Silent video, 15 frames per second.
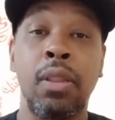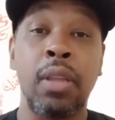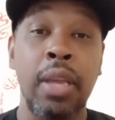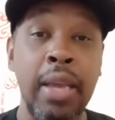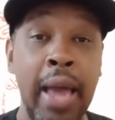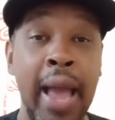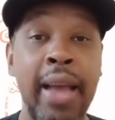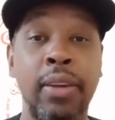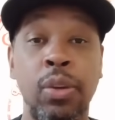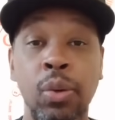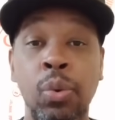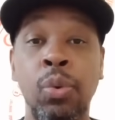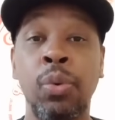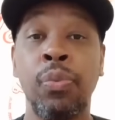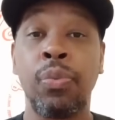he asked
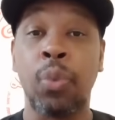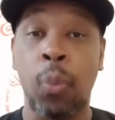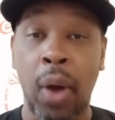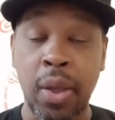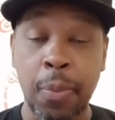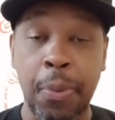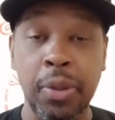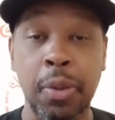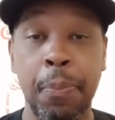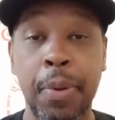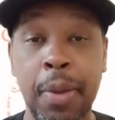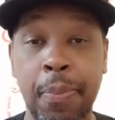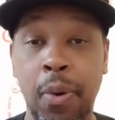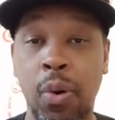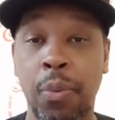you why you put them
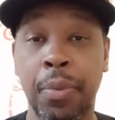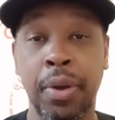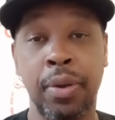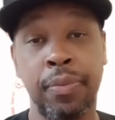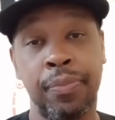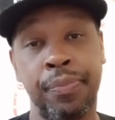people on me.